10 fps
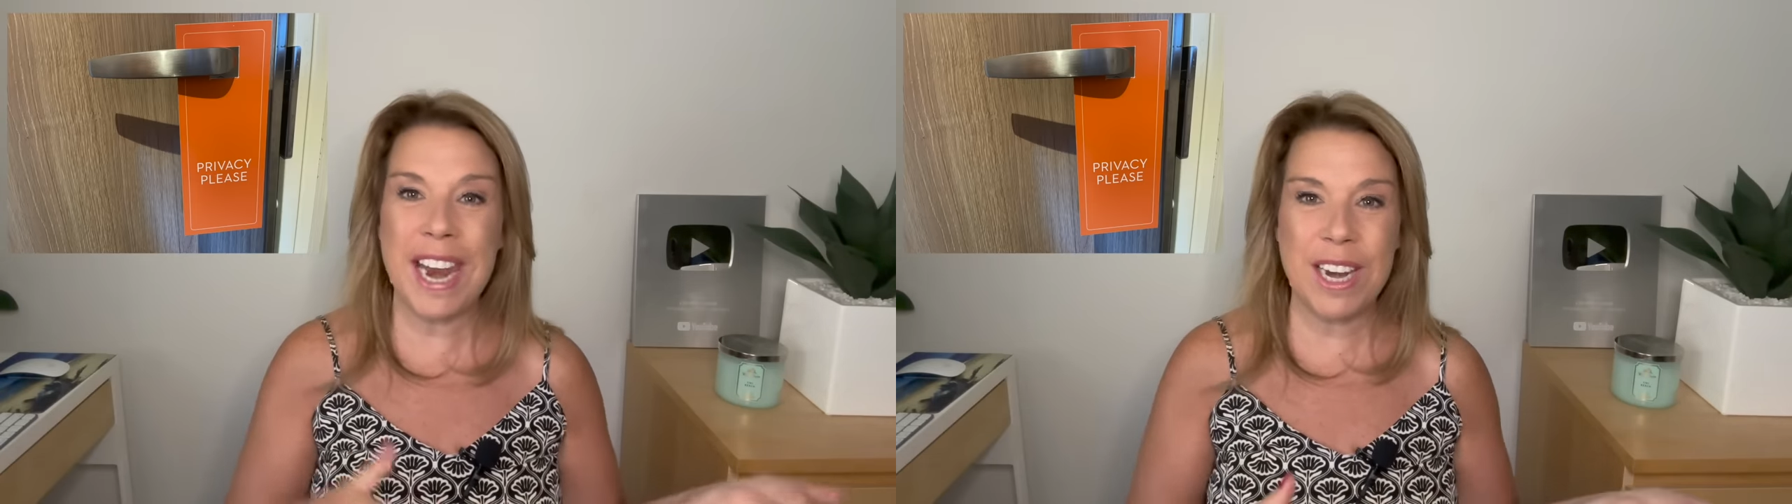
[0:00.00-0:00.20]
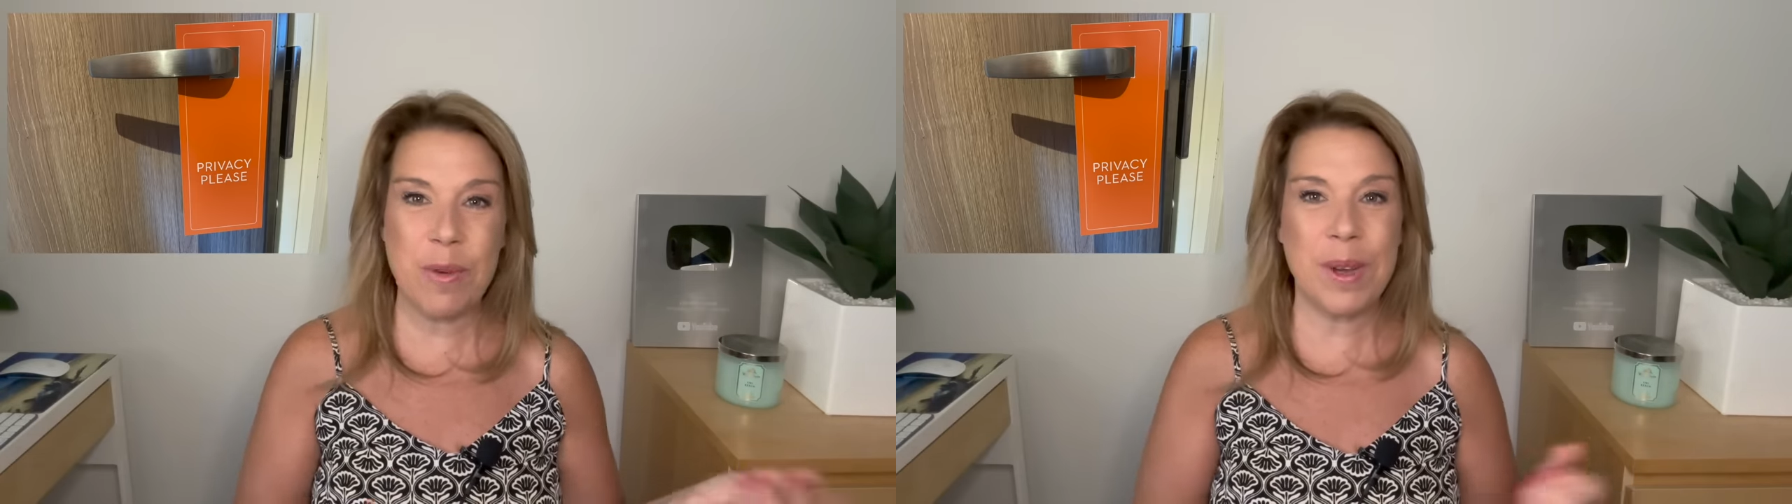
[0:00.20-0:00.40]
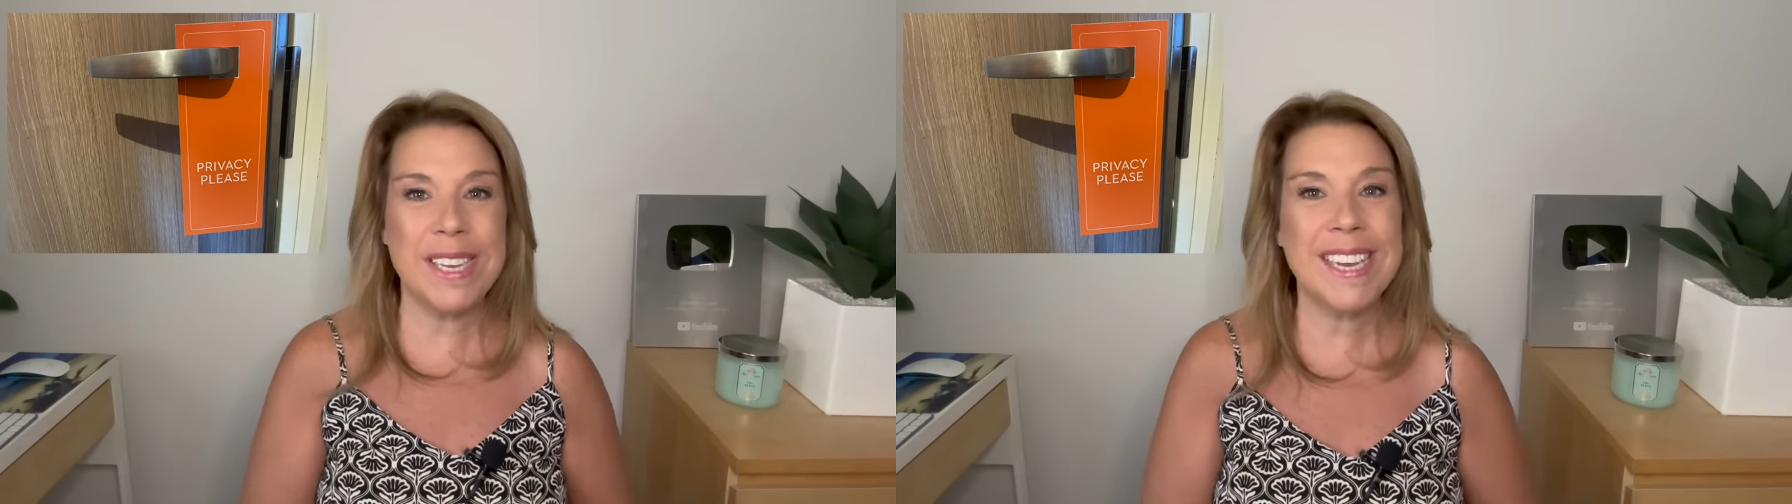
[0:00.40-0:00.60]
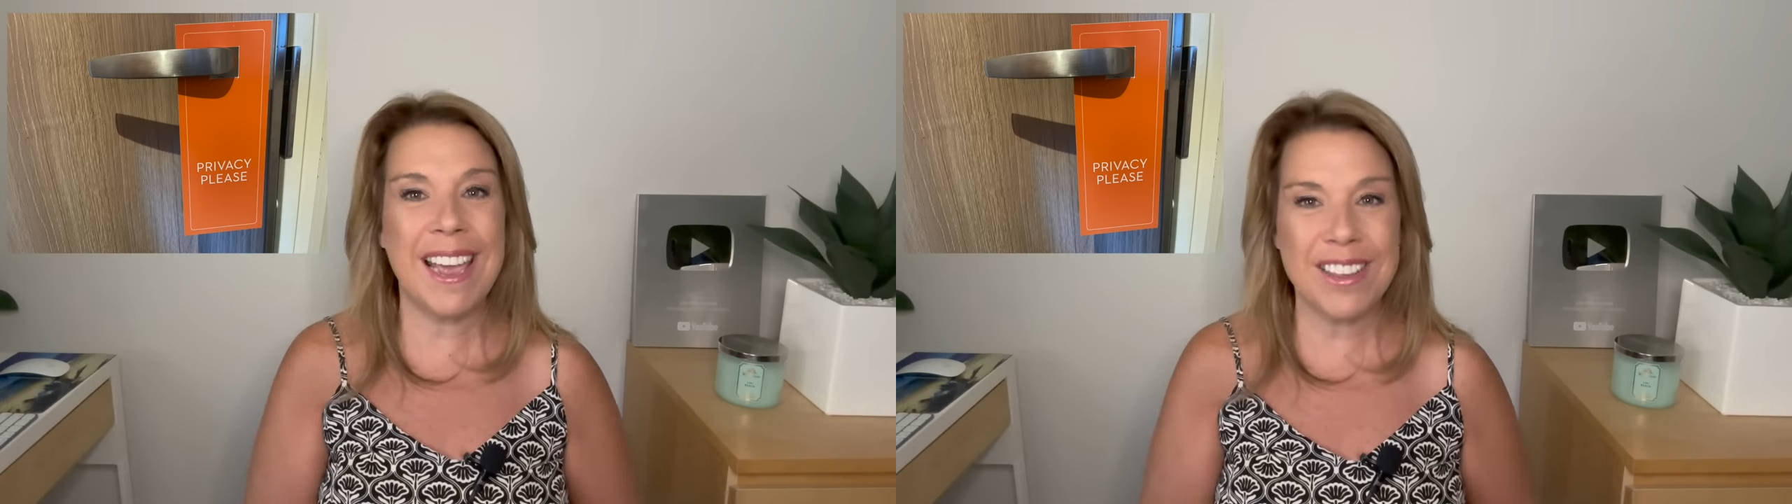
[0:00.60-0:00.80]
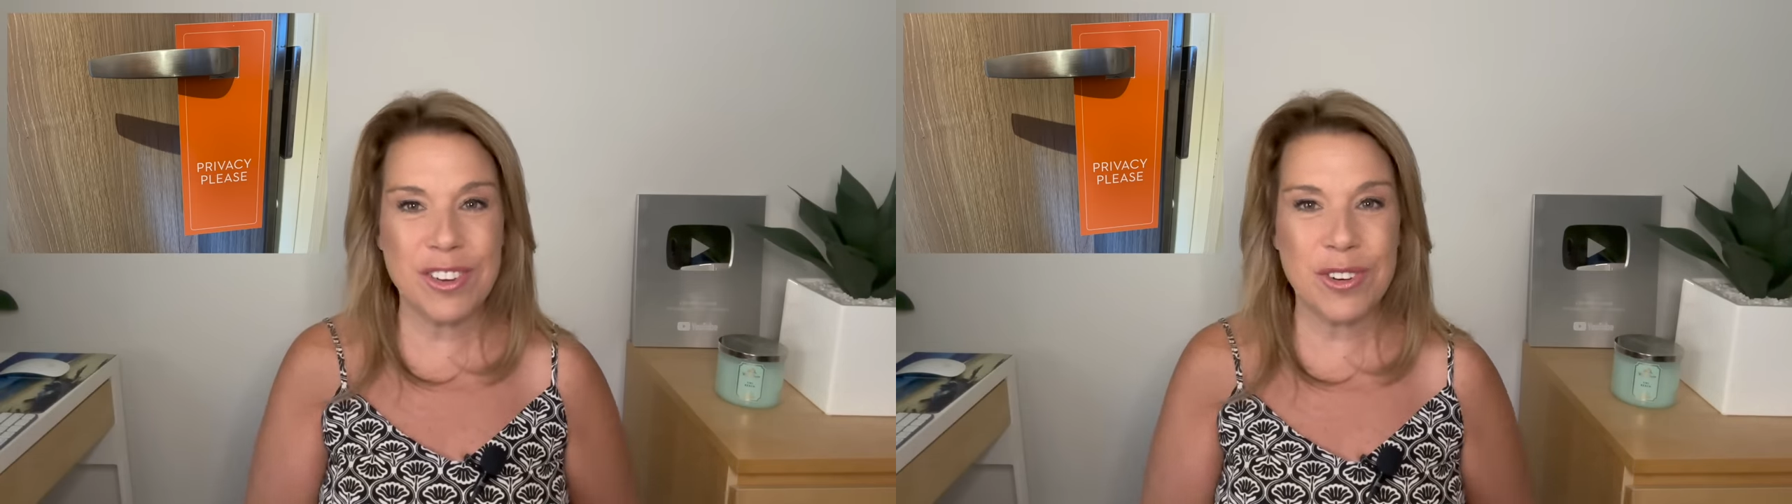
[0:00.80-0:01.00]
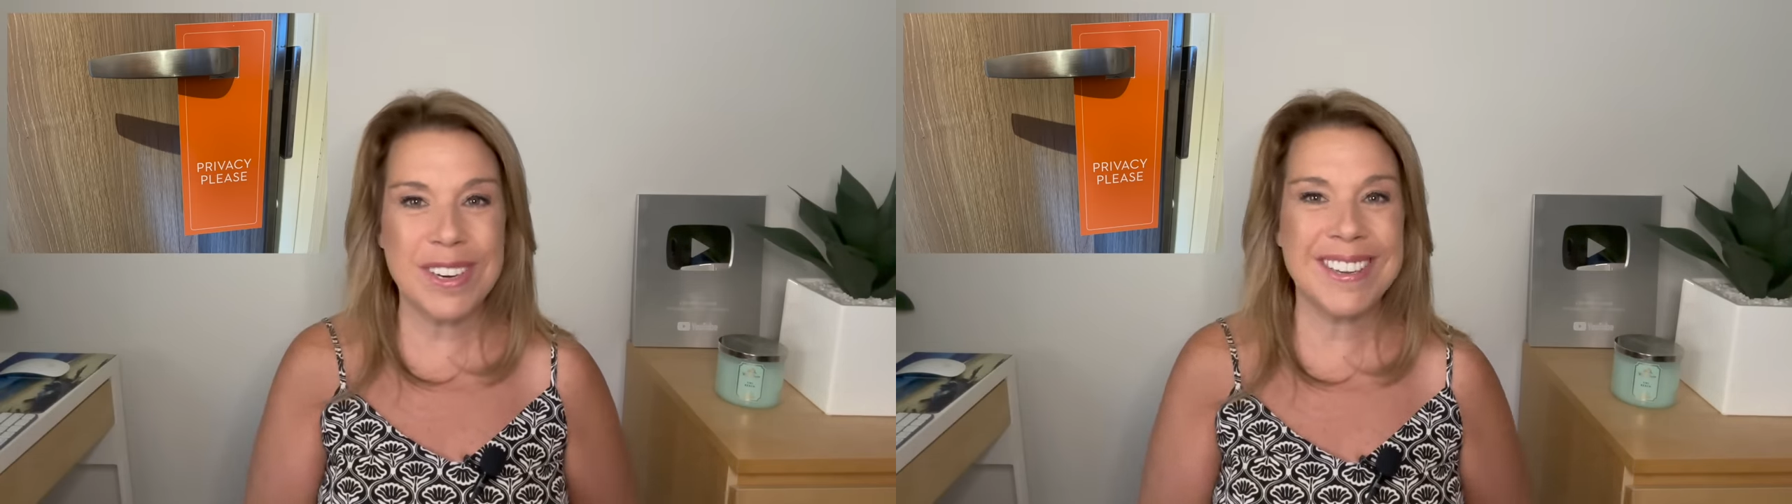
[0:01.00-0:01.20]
anyone to enter.